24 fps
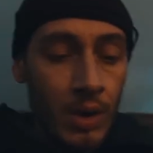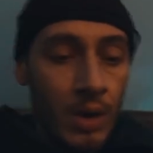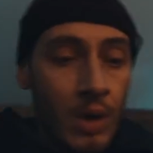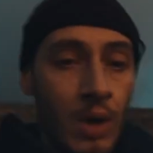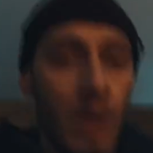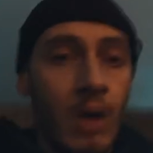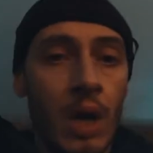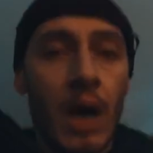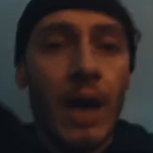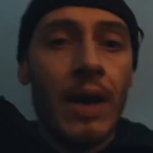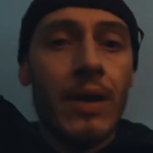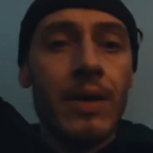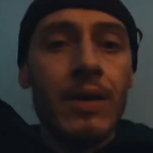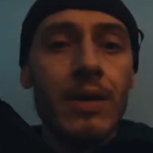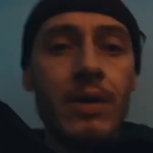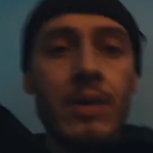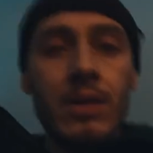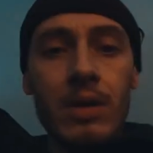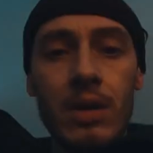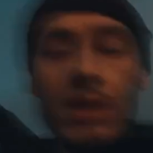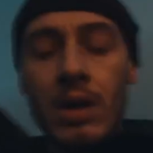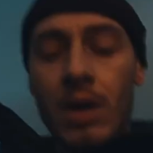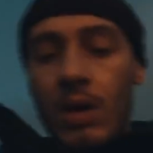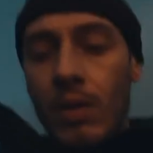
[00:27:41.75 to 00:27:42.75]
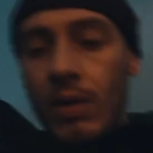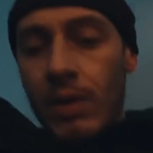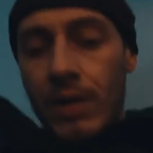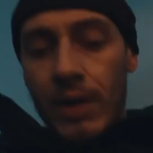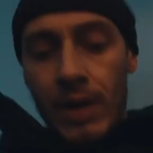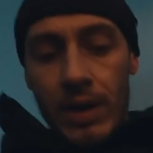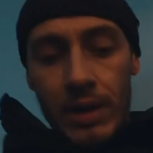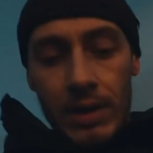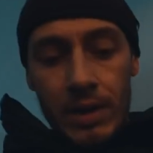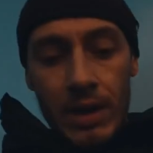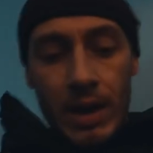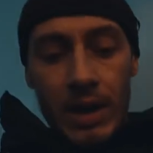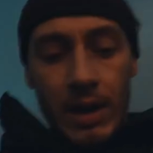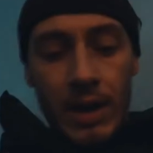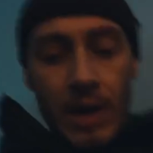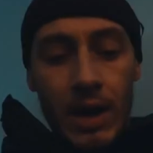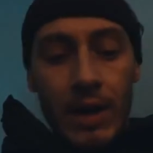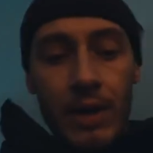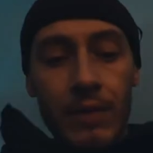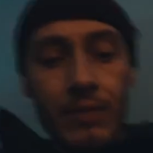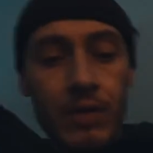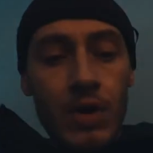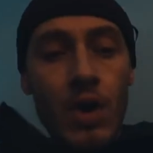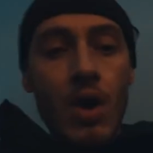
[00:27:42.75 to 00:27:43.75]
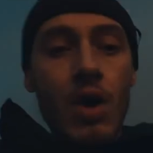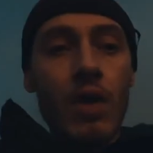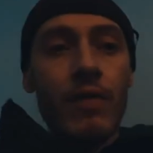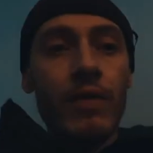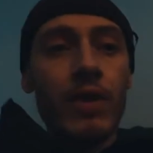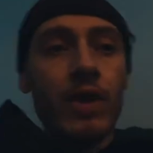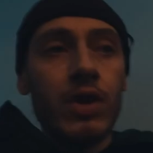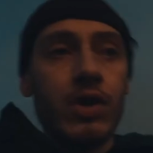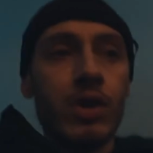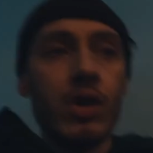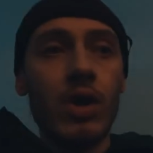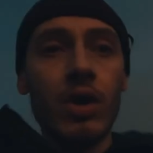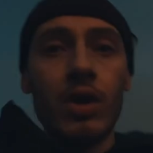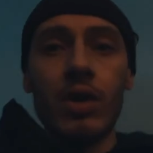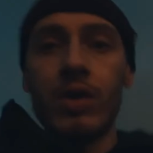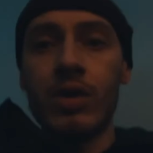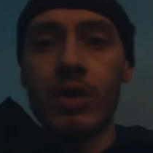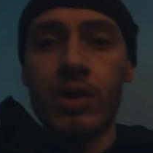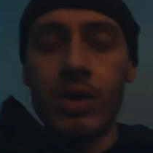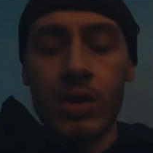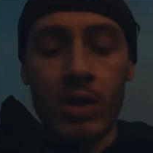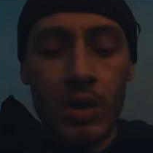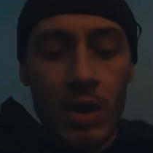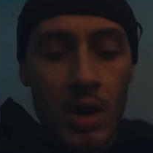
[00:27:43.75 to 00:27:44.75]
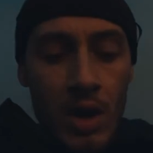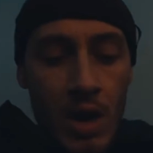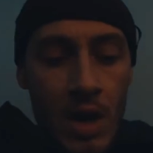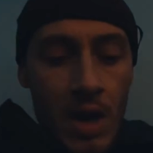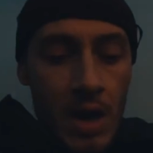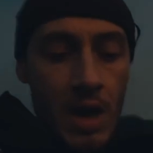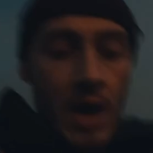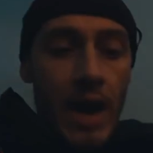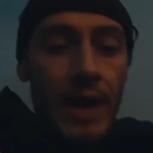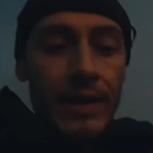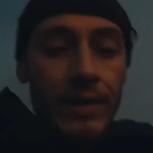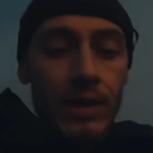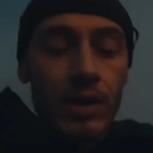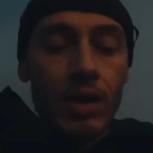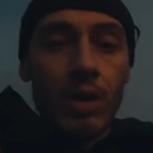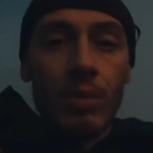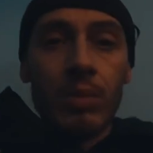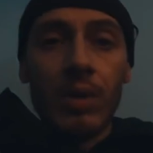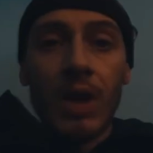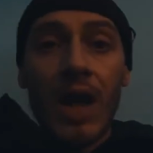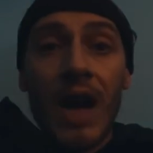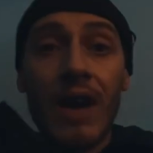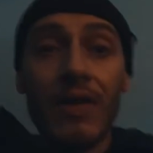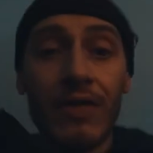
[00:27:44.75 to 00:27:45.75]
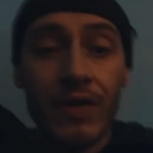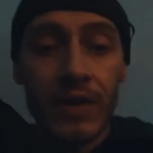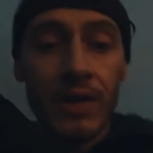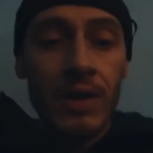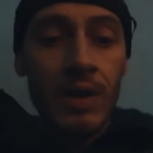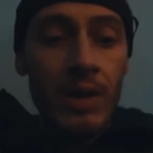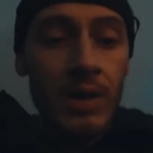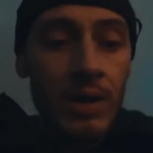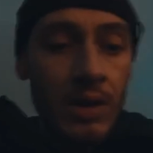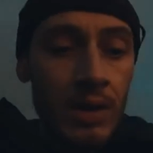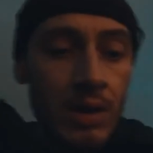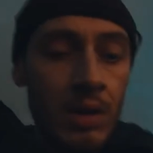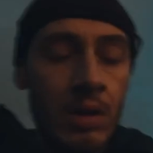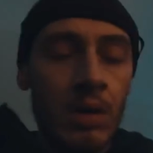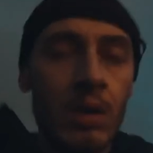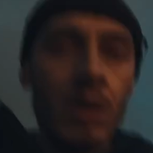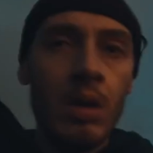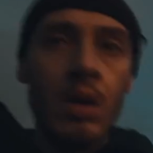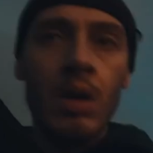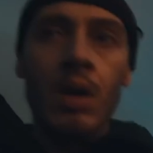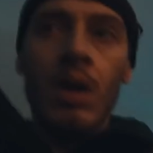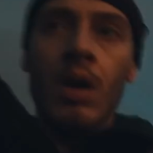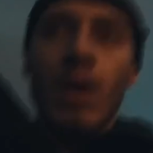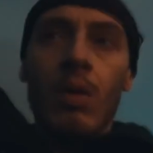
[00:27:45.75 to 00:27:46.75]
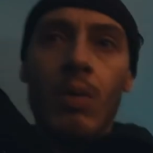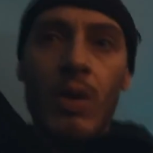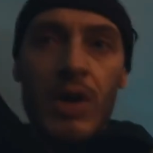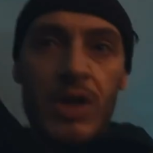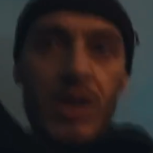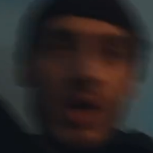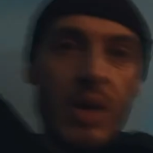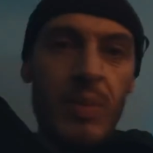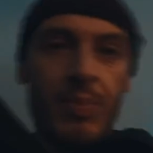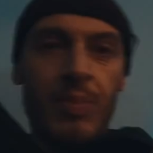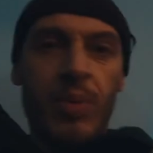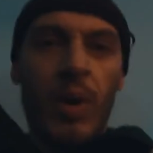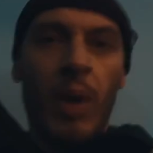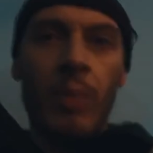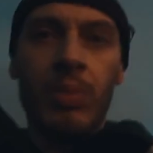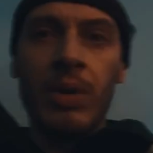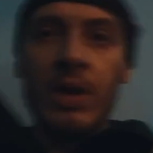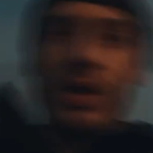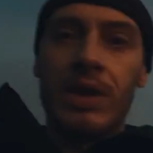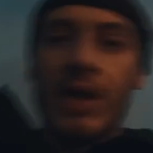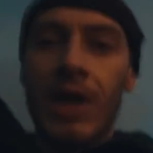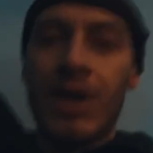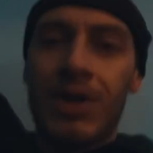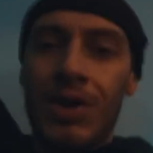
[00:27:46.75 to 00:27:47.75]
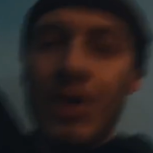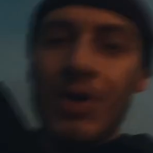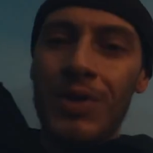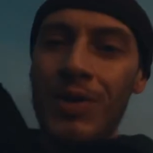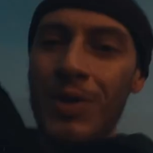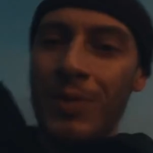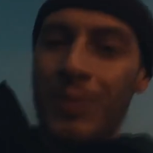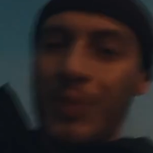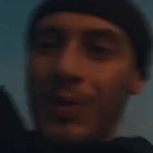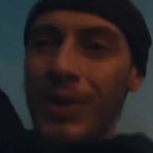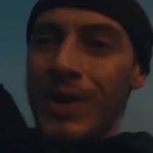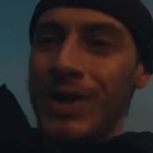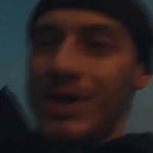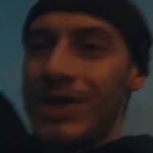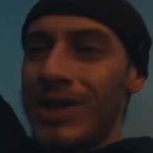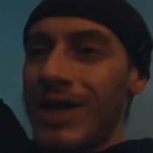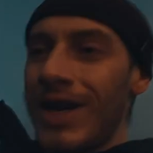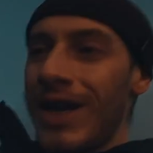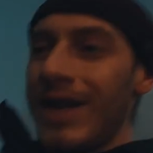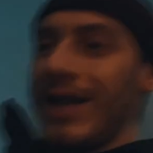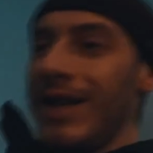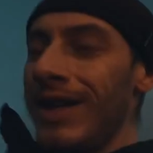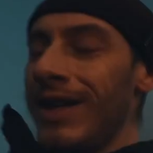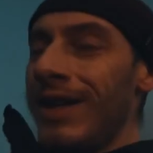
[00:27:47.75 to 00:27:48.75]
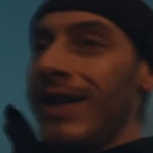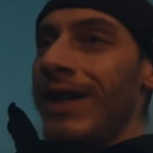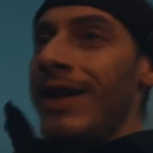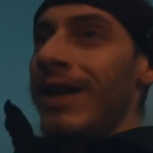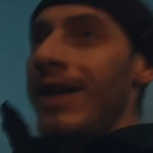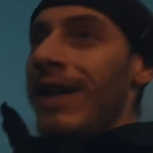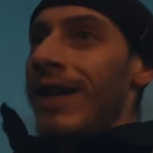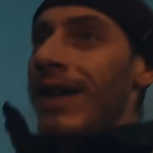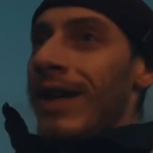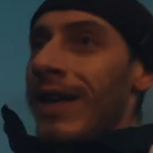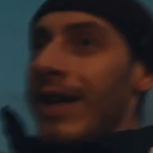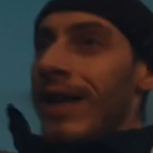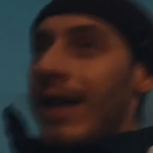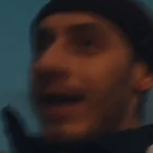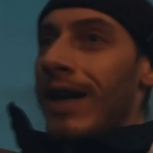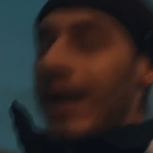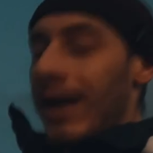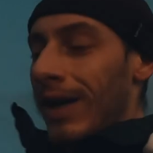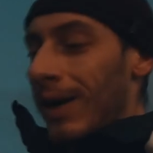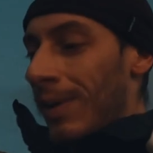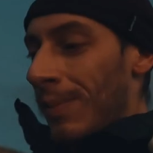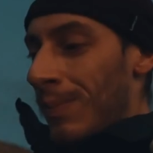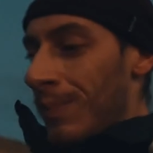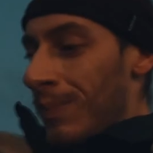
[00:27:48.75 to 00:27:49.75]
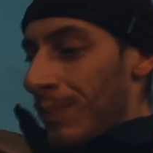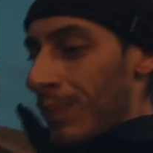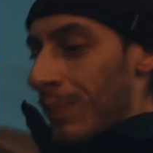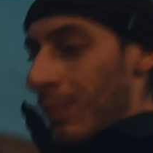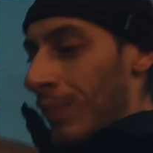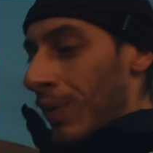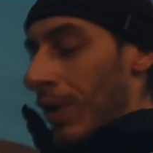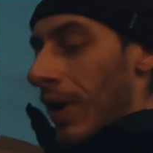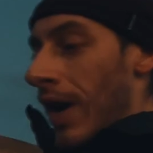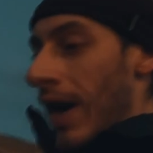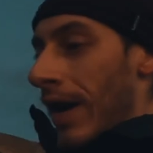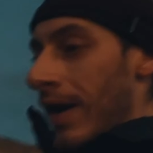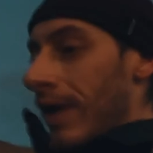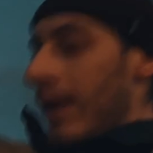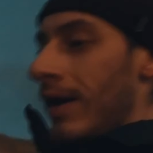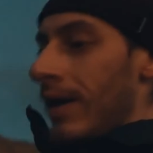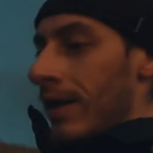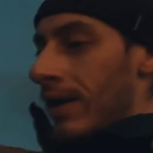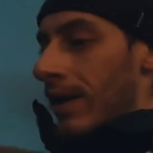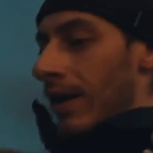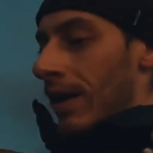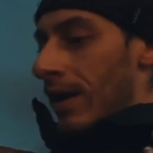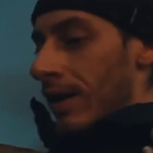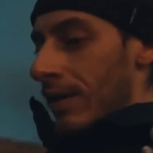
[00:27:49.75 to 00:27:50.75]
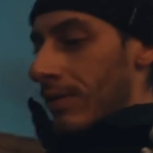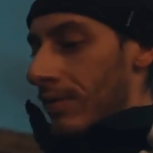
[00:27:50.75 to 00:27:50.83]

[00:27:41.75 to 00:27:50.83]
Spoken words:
and you know, that kind of nervousness, ended up laughing, which he probably didn't appreciate. But then he